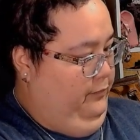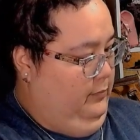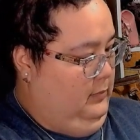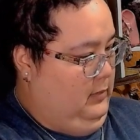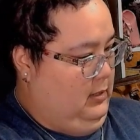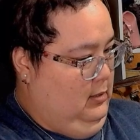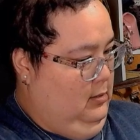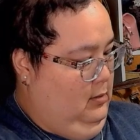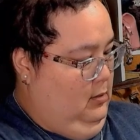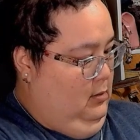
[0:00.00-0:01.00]

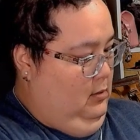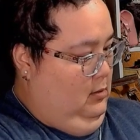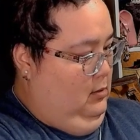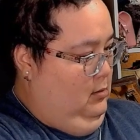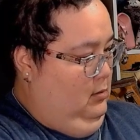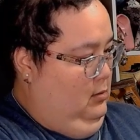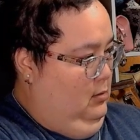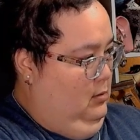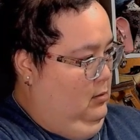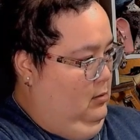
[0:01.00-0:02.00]

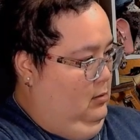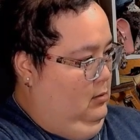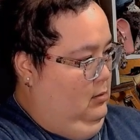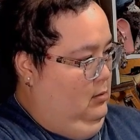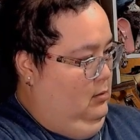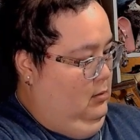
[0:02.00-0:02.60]
Nothing is said.